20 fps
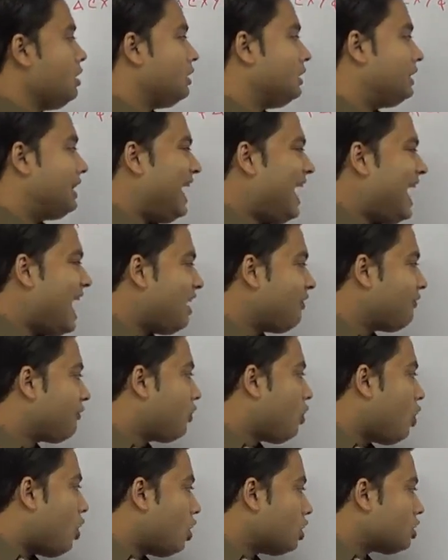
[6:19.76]
they
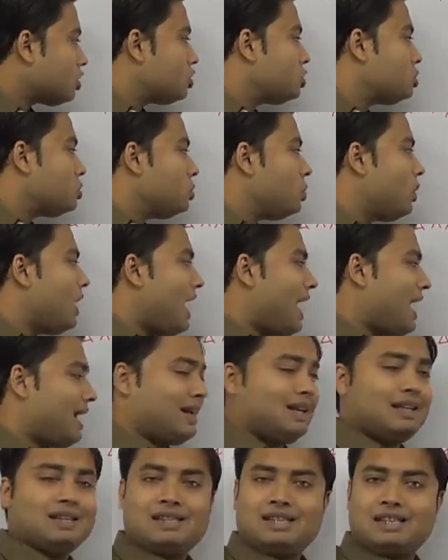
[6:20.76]
have got two
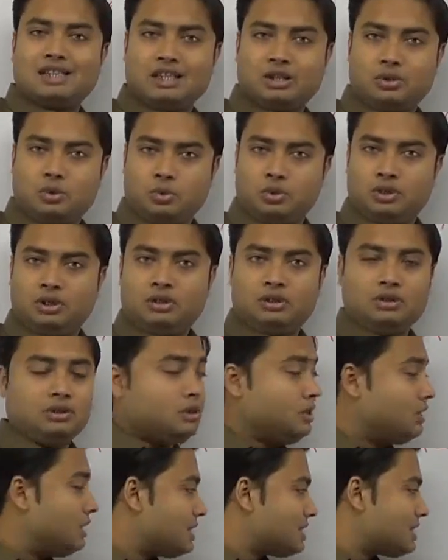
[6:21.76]
angles equal,
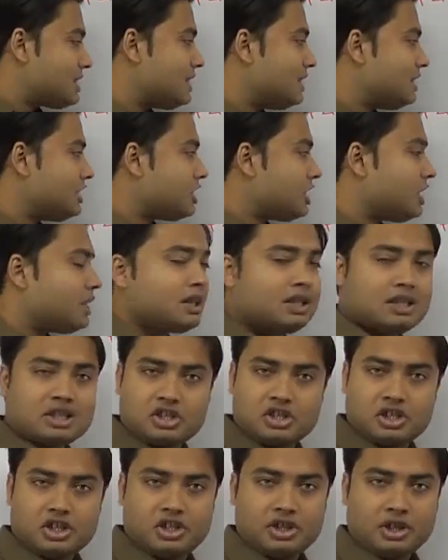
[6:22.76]
this theta and
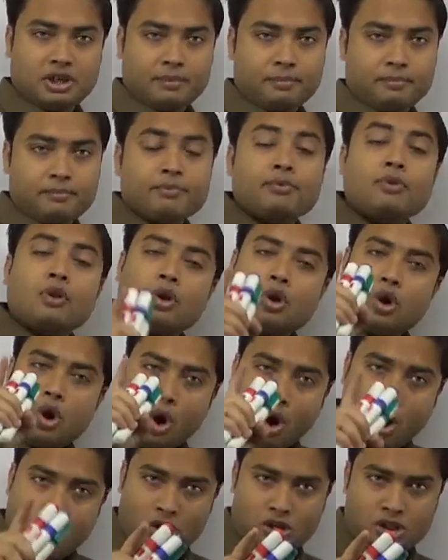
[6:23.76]
this theta.
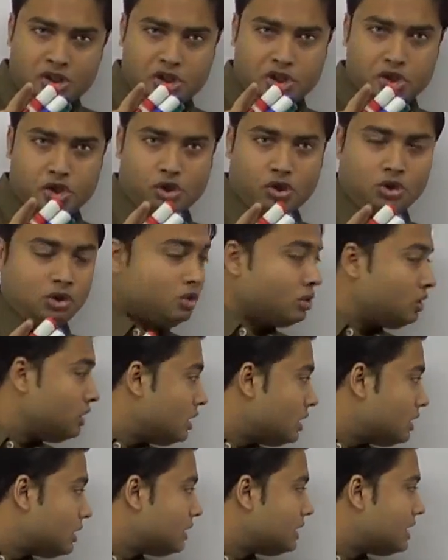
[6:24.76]
Also,
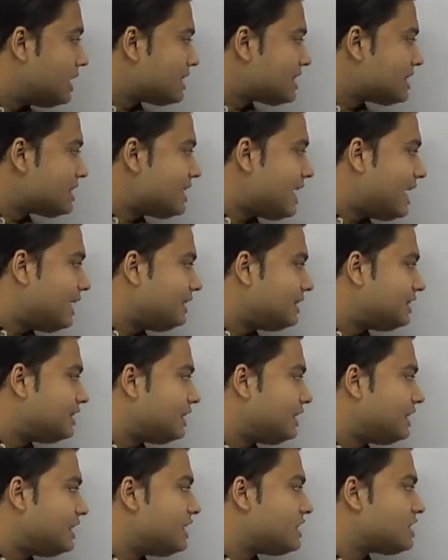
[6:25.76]
this 90
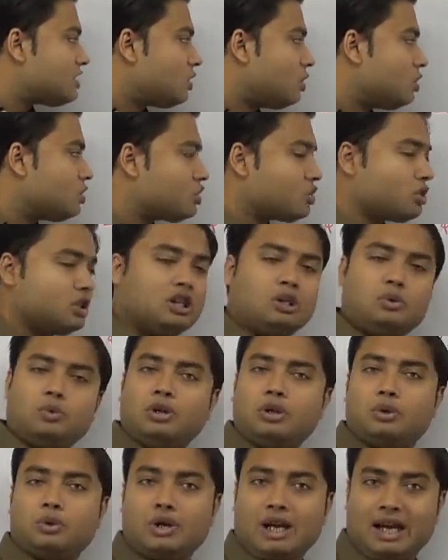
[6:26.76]
degree is also
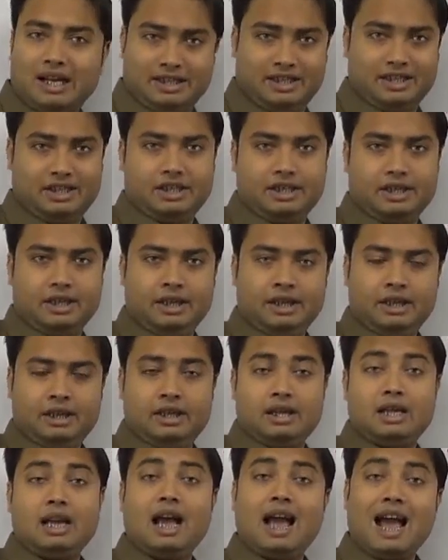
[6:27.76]
equal to 90
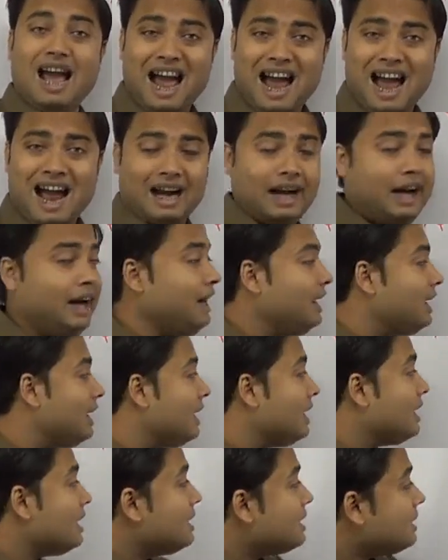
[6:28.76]
degree, and
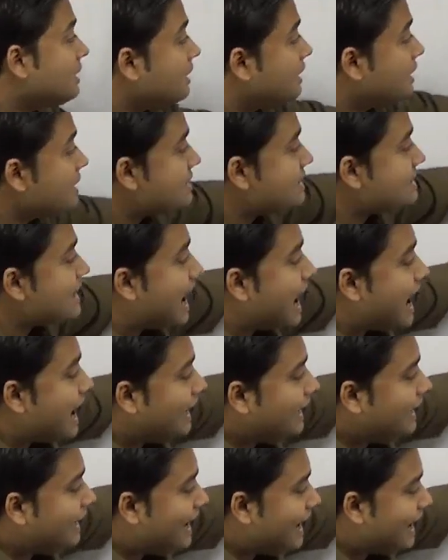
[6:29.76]
the
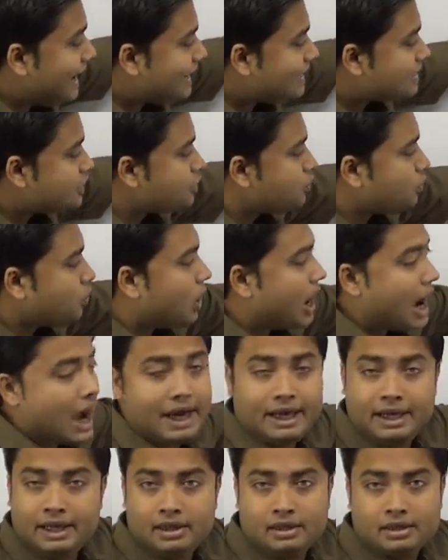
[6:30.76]
side
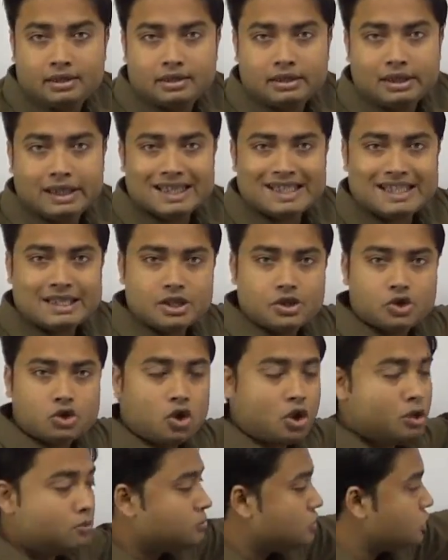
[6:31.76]
XY, this is
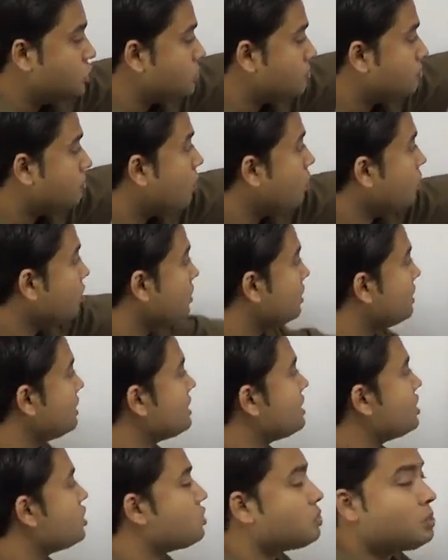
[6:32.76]
common to both
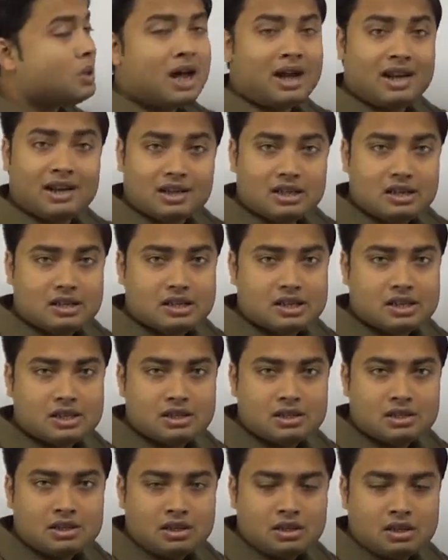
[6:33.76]
these
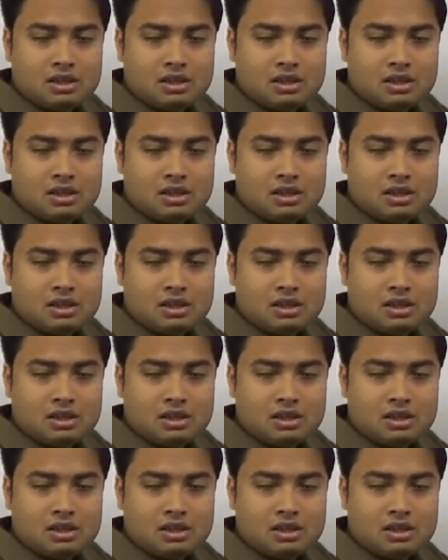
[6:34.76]
triangles.